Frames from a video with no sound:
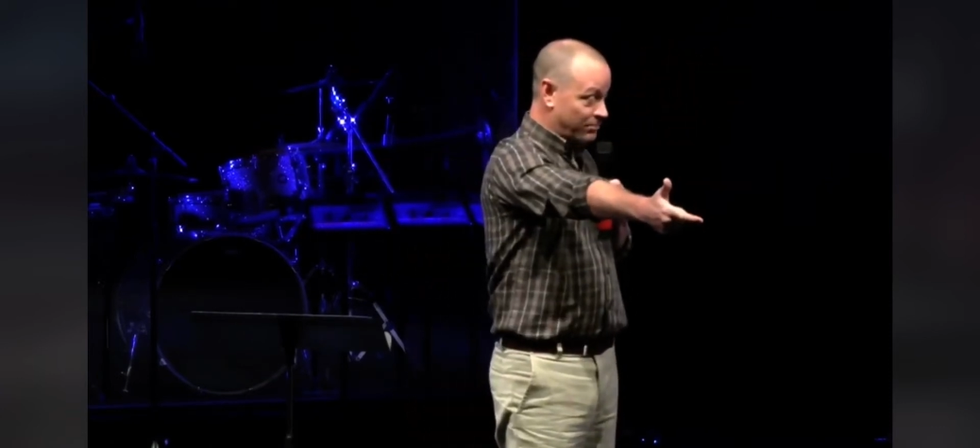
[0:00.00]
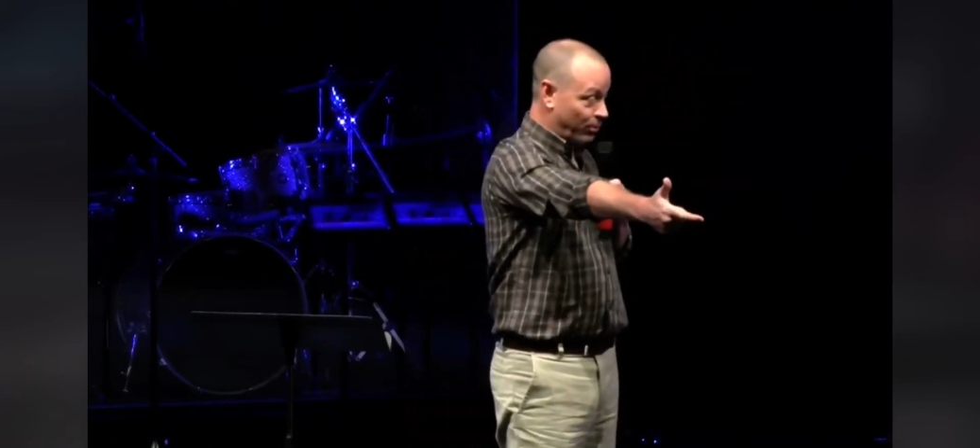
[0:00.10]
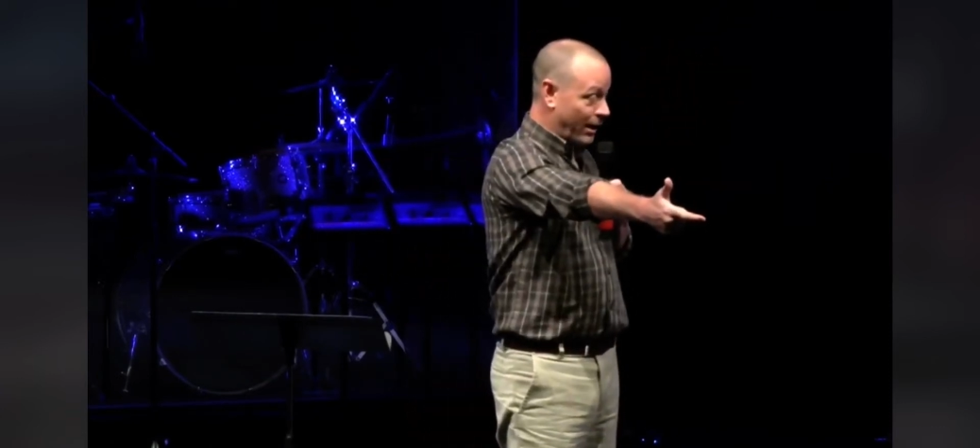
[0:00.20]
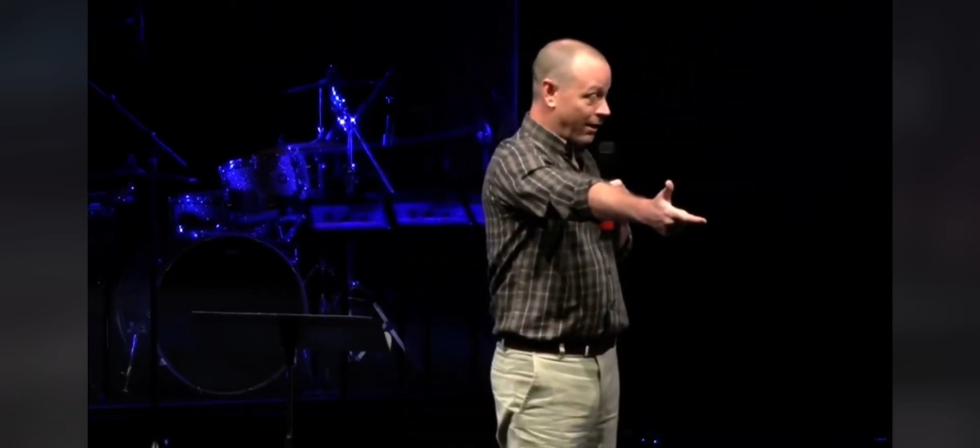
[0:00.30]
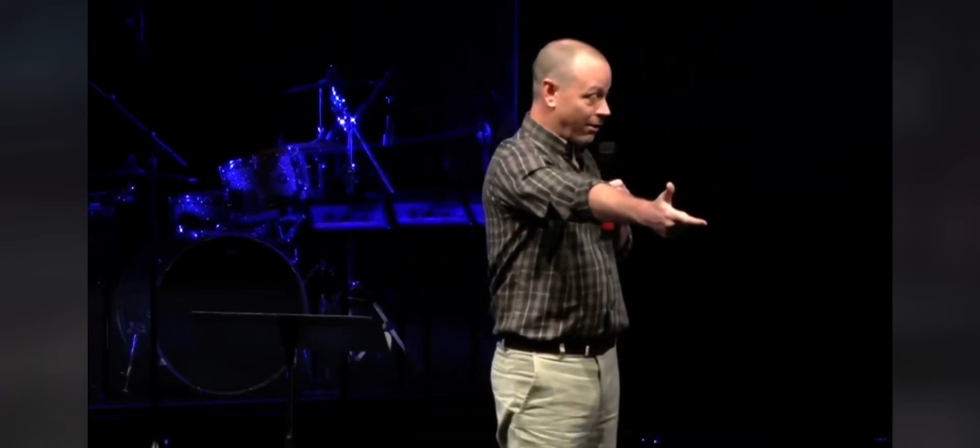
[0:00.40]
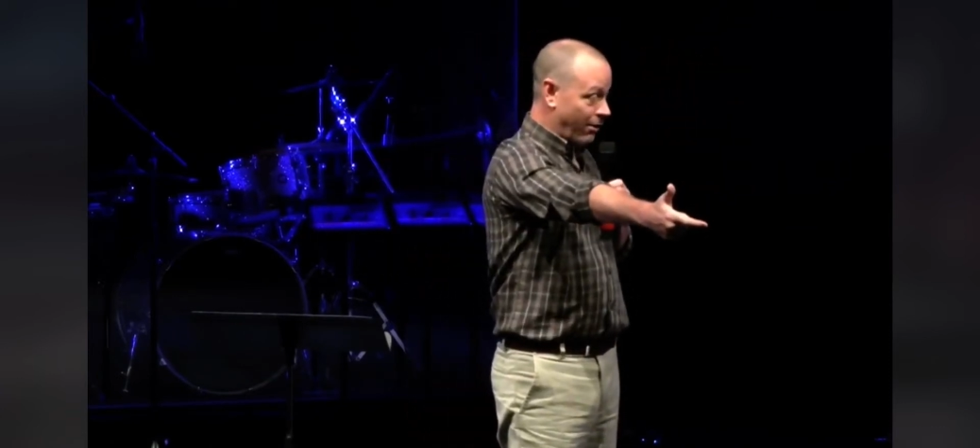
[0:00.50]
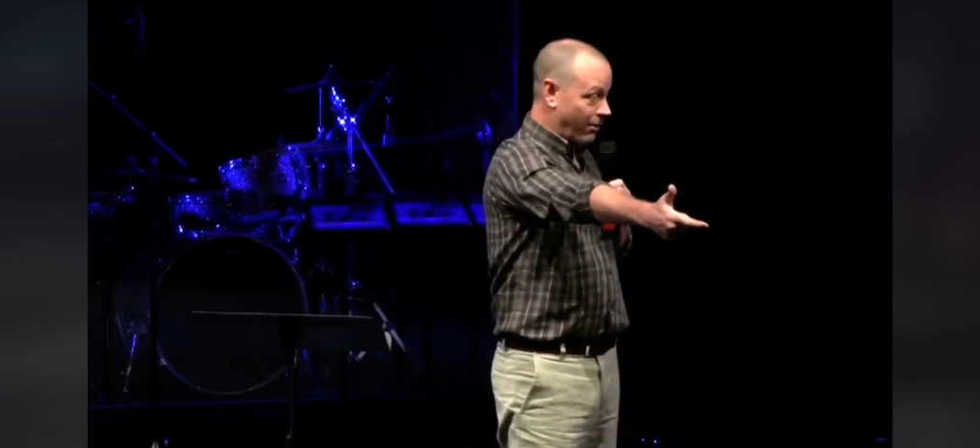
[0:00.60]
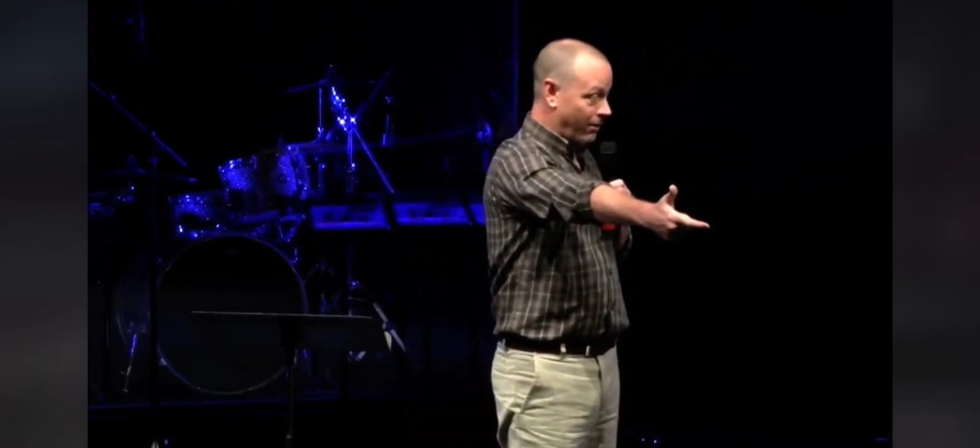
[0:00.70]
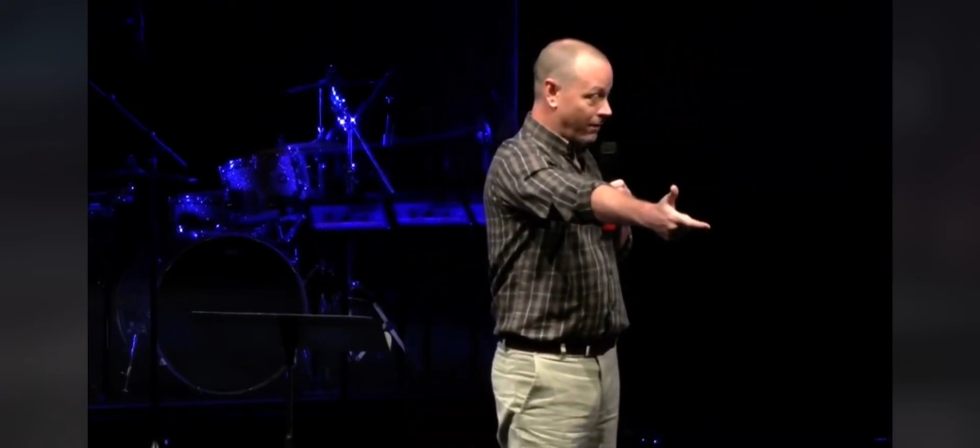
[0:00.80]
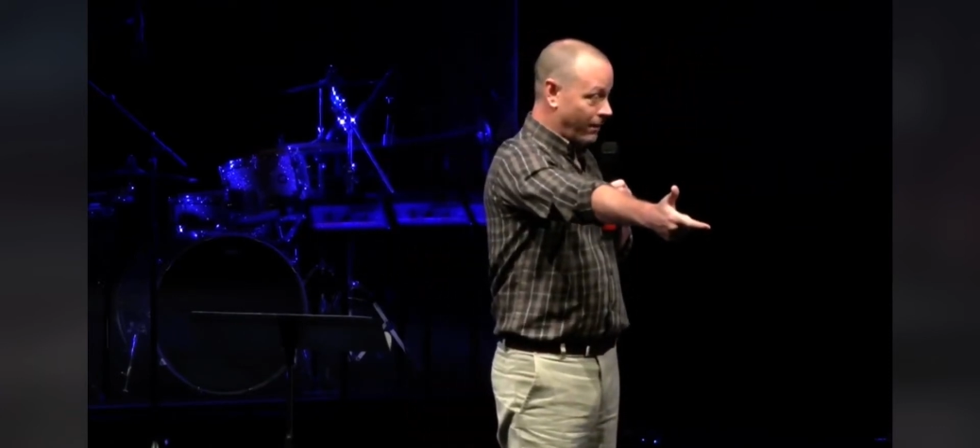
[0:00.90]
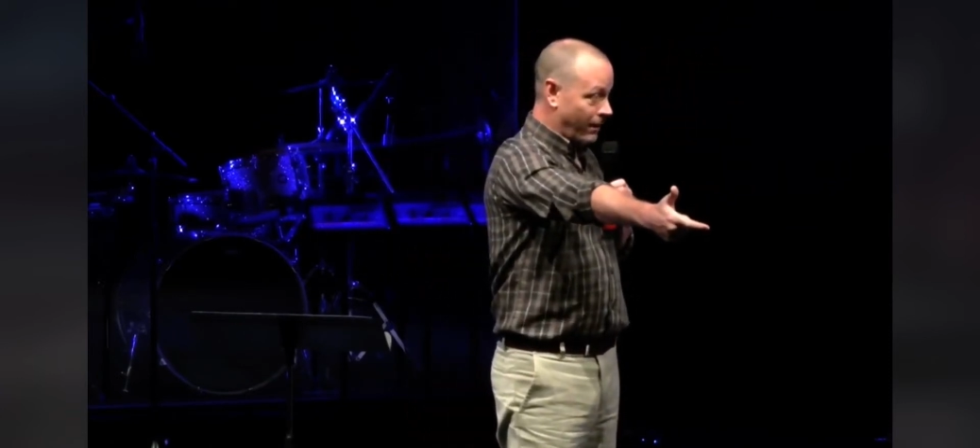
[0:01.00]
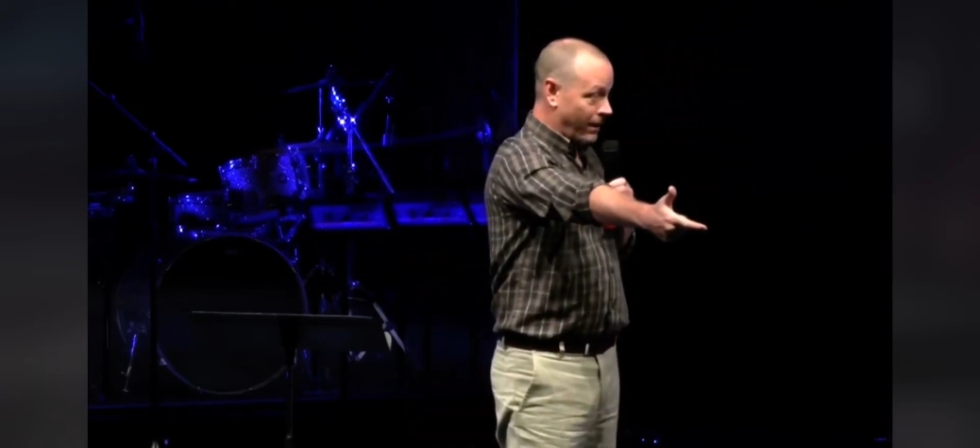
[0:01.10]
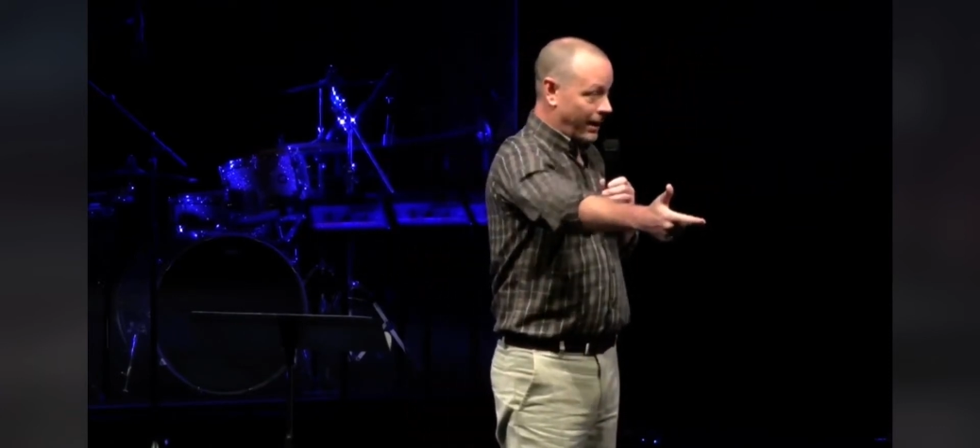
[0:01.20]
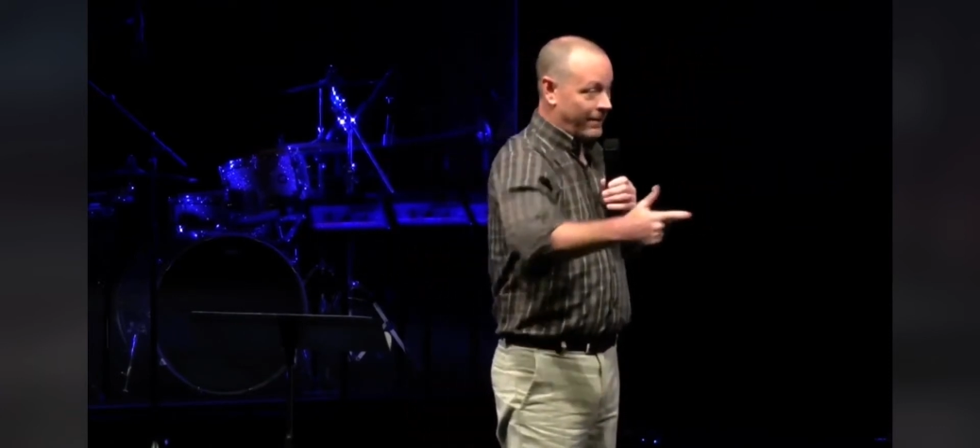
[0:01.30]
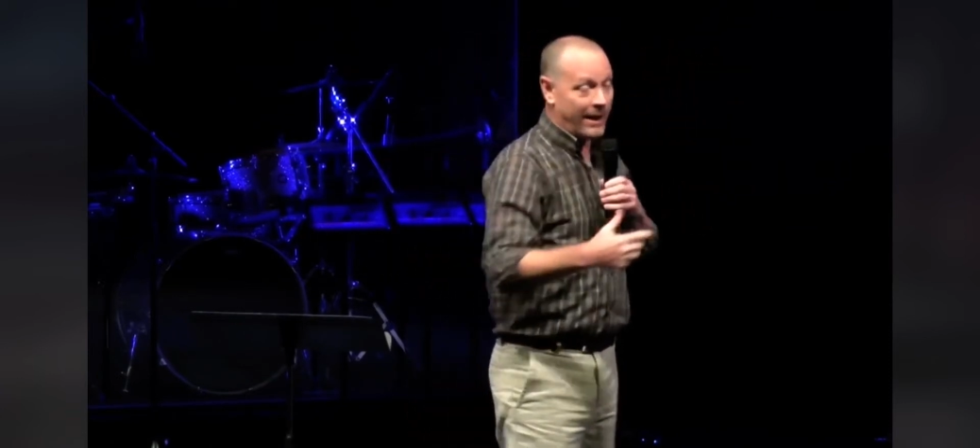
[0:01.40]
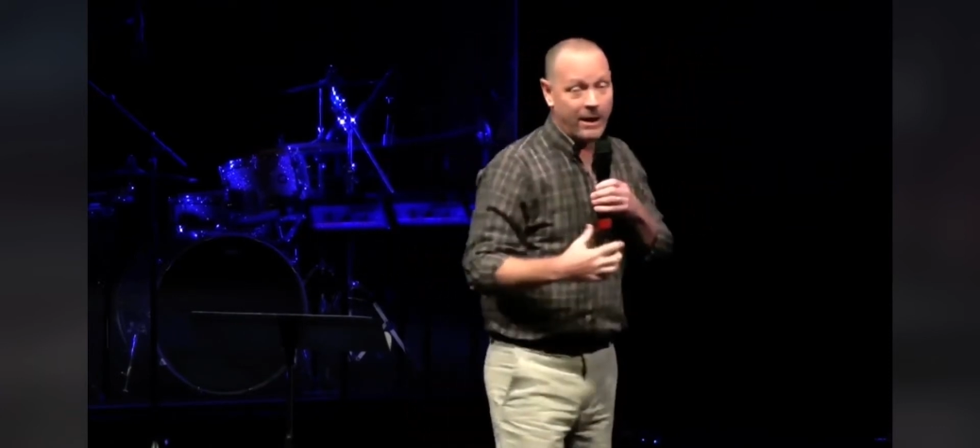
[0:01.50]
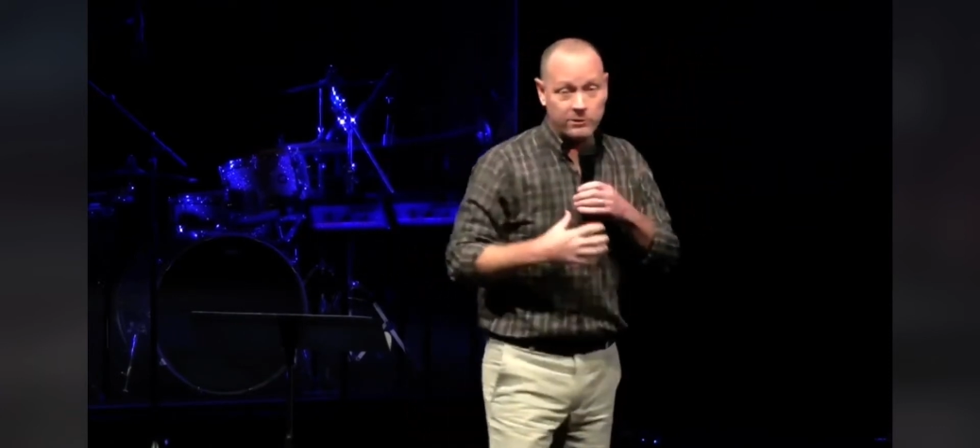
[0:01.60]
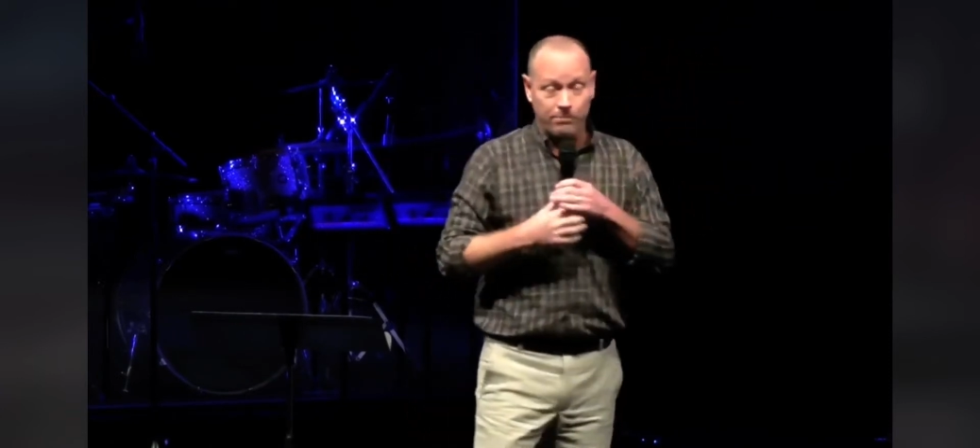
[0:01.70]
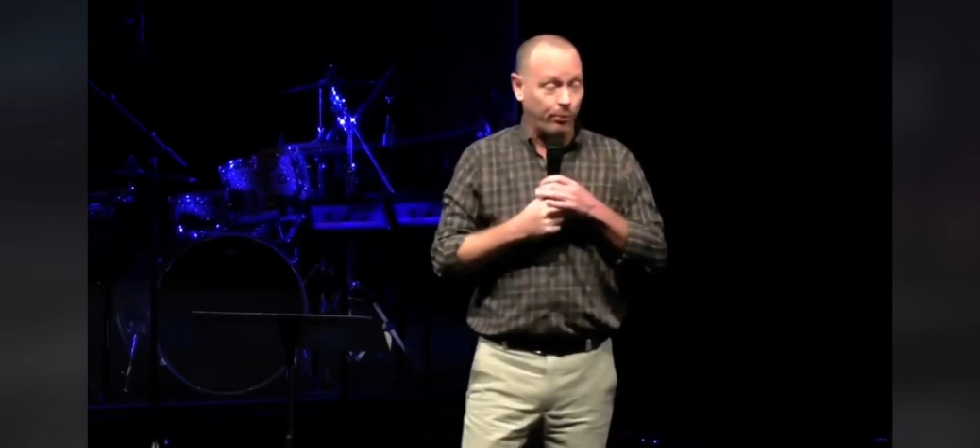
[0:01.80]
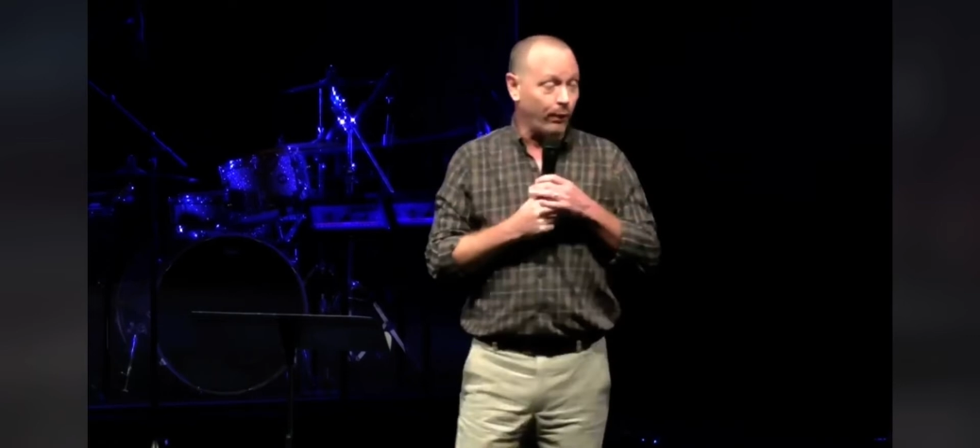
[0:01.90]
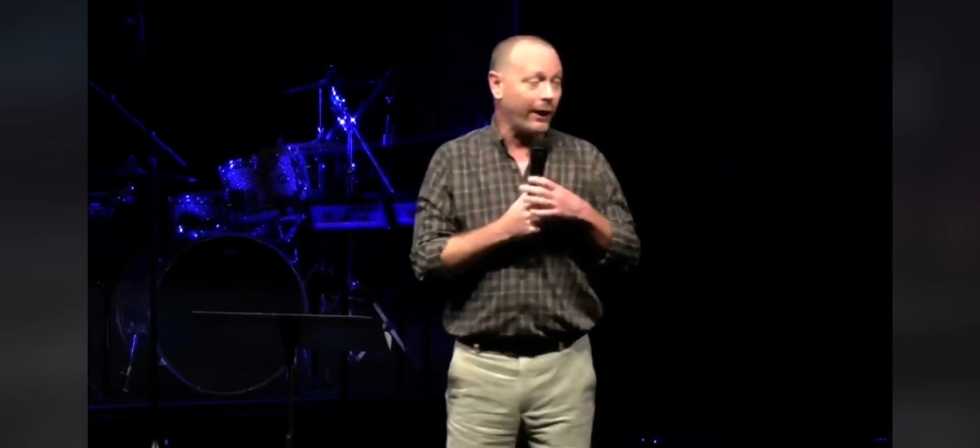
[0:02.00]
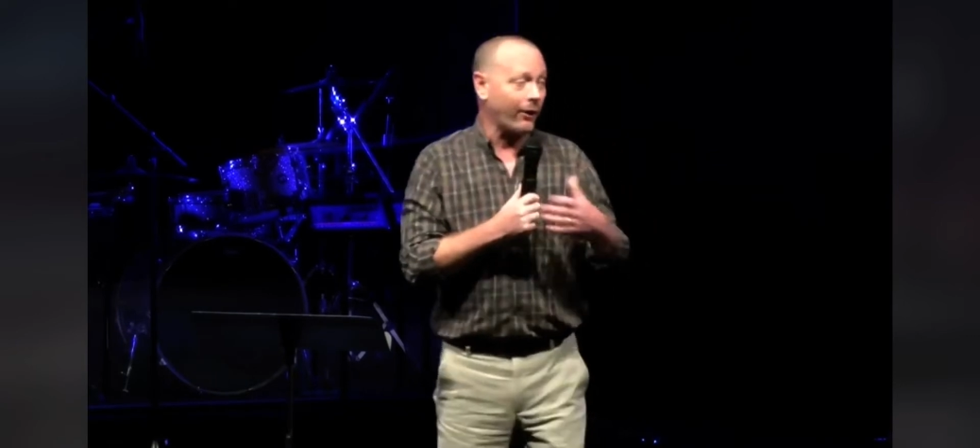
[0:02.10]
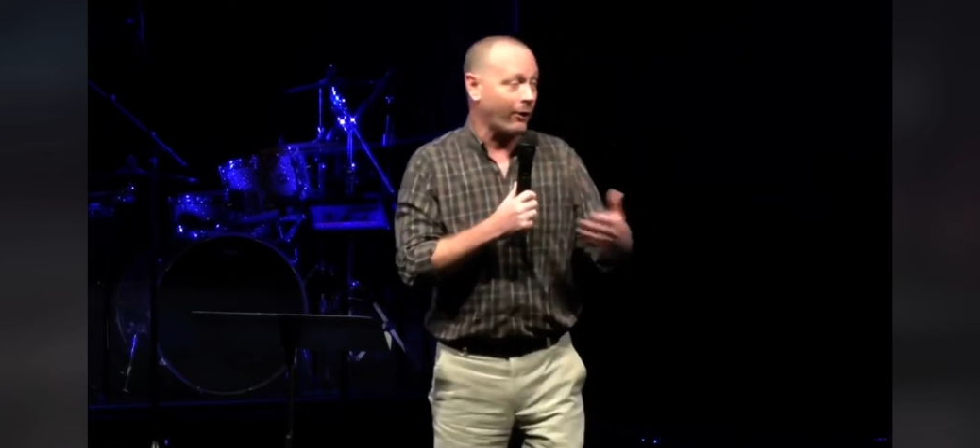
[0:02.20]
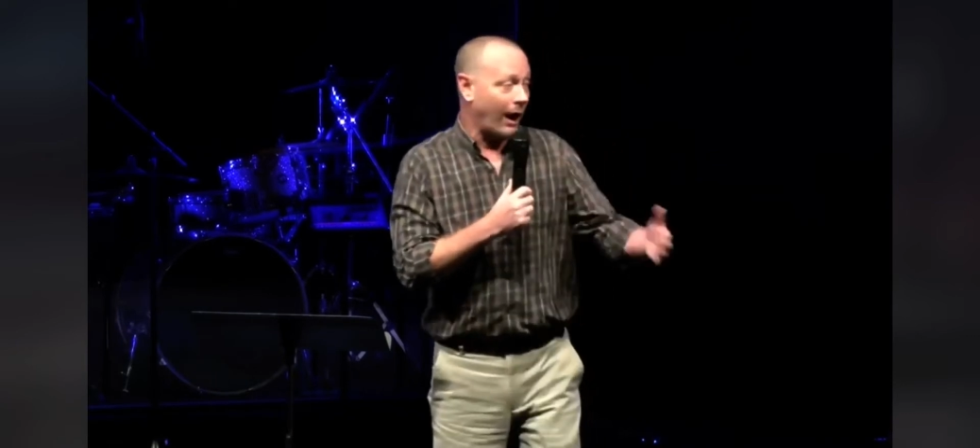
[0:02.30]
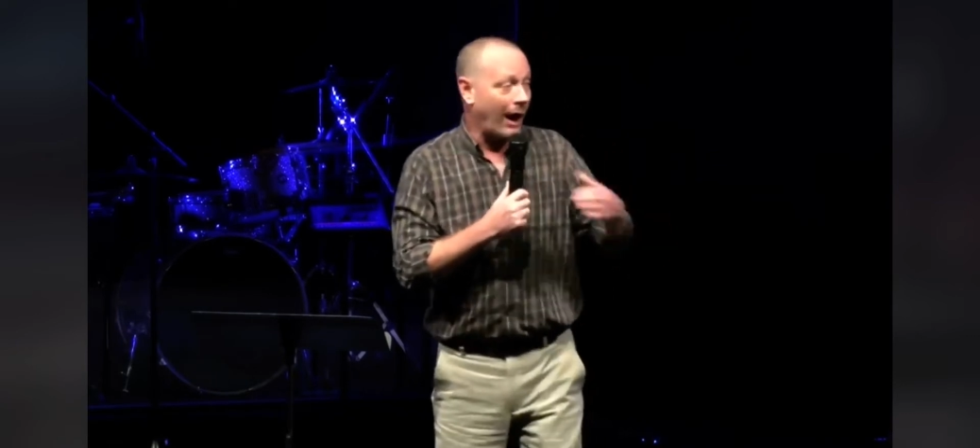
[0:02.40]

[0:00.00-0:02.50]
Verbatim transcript: of prayer. And that house of prayer,